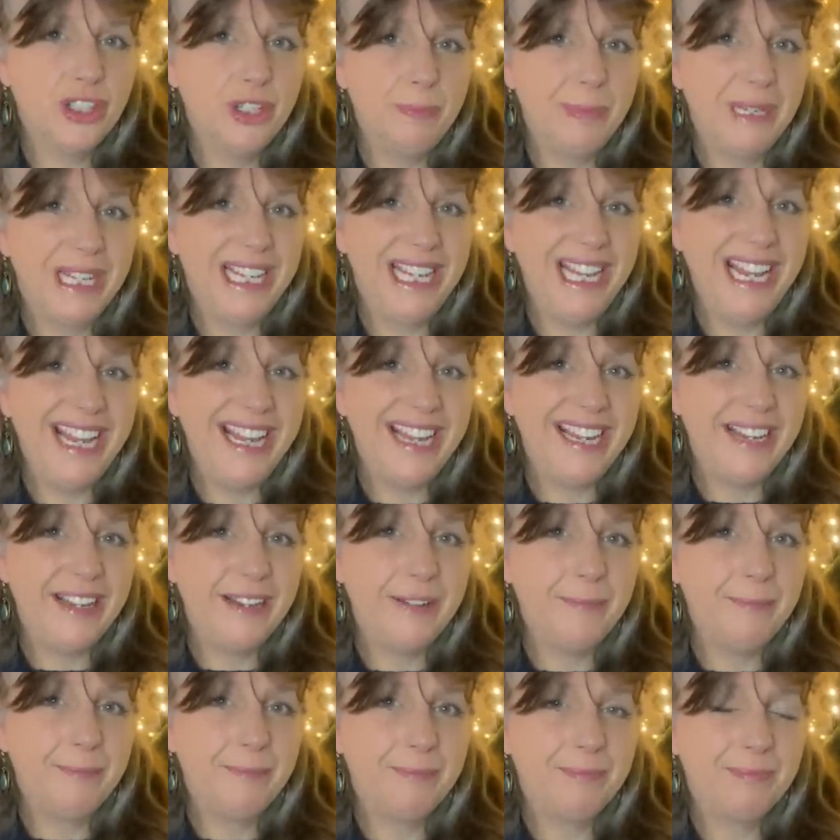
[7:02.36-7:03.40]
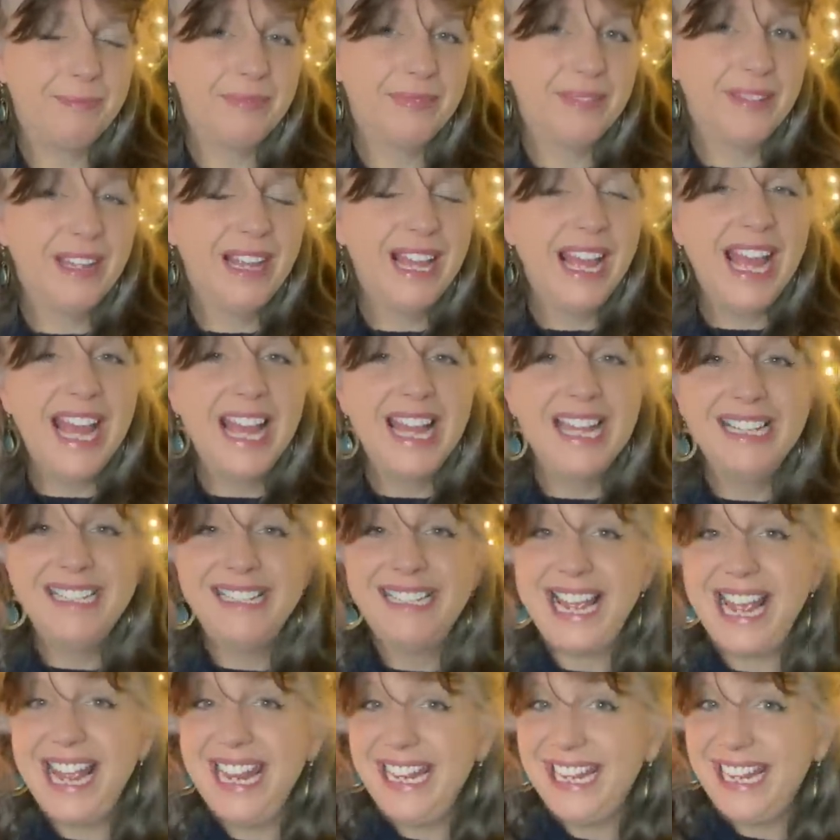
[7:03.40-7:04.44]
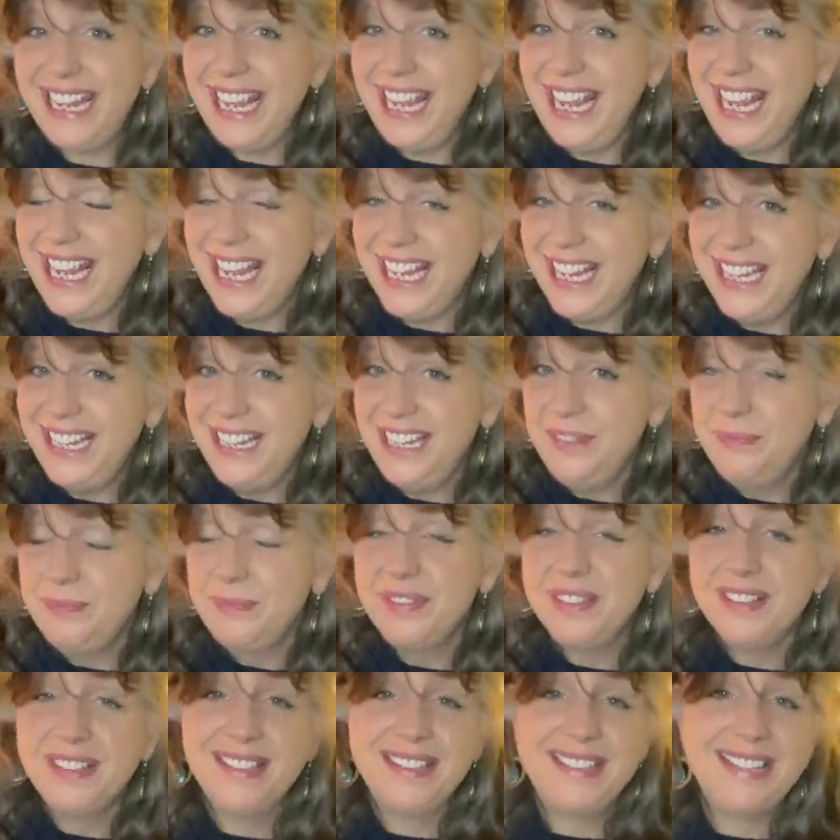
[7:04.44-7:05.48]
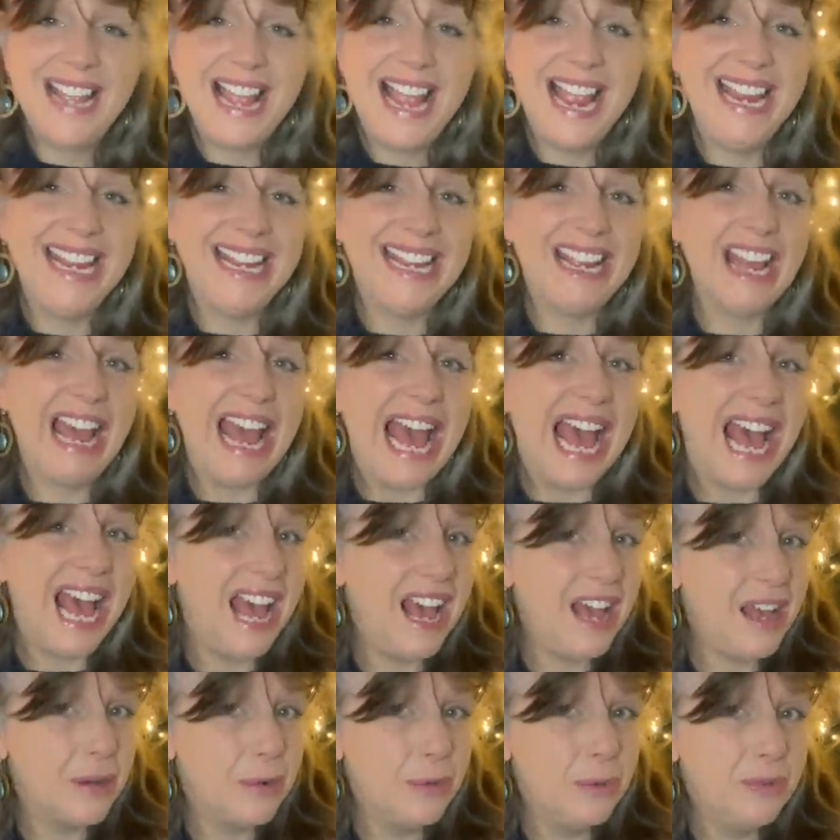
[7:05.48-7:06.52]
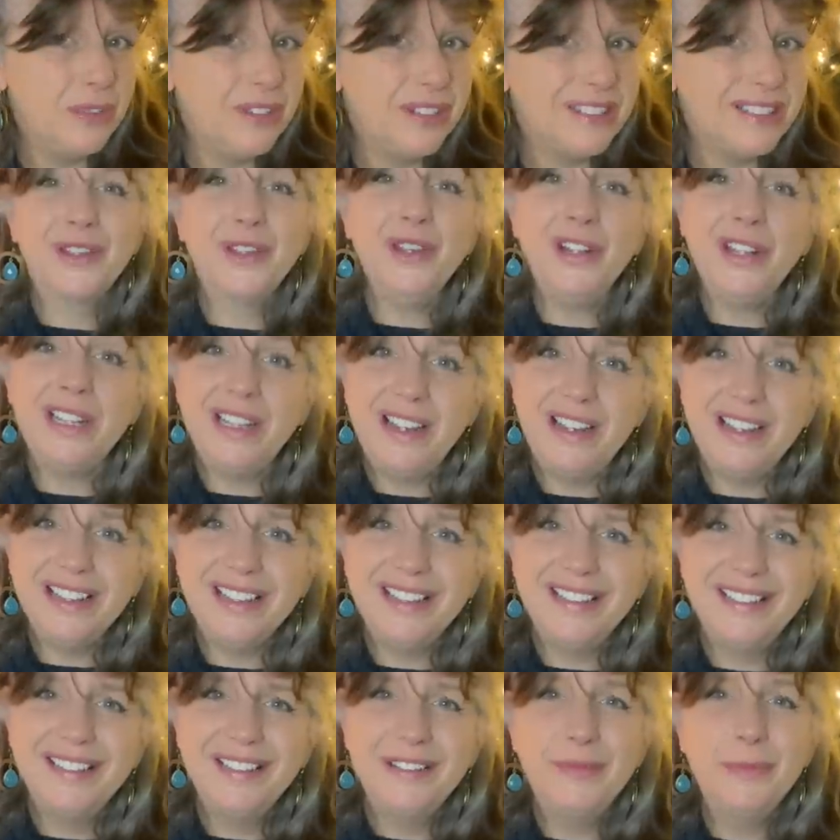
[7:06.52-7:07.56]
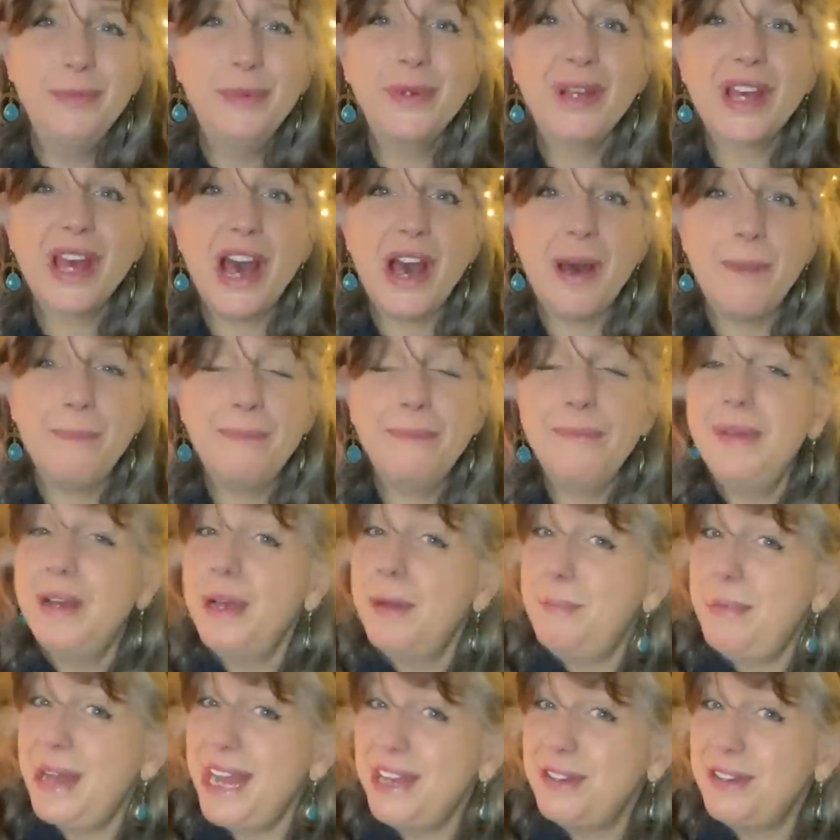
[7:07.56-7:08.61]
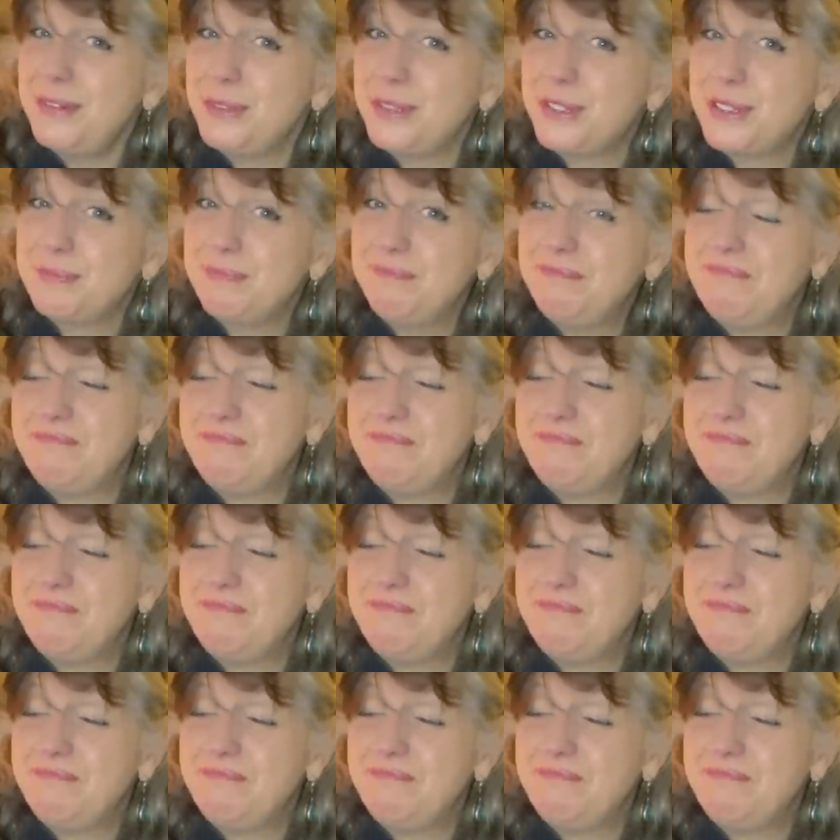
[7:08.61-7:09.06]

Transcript: to begin. Take in, take out, good luck will come about.